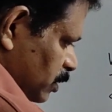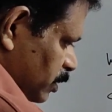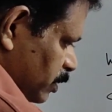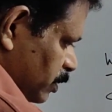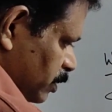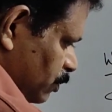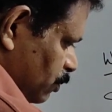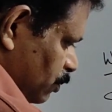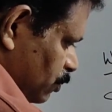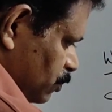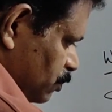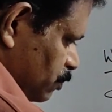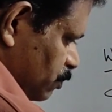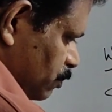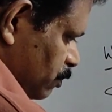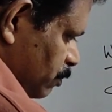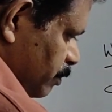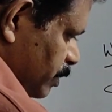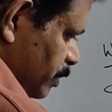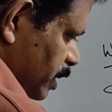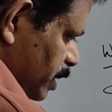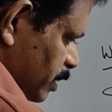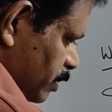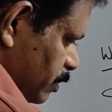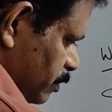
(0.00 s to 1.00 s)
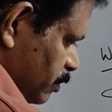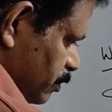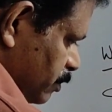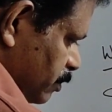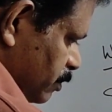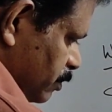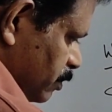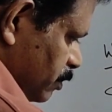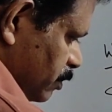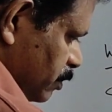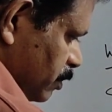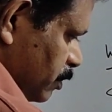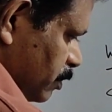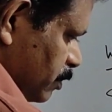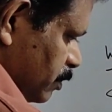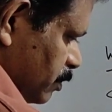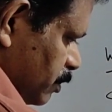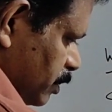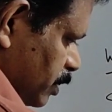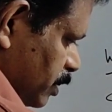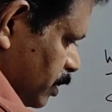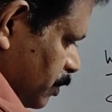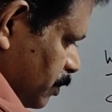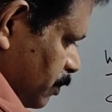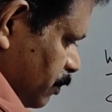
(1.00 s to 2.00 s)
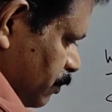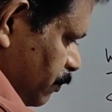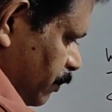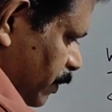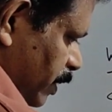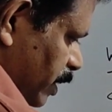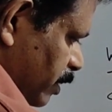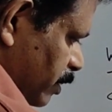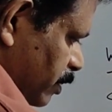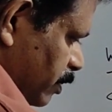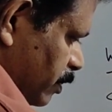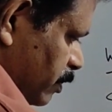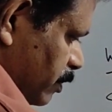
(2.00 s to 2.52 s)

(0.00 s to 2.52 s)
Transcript: The cost will be C into 1.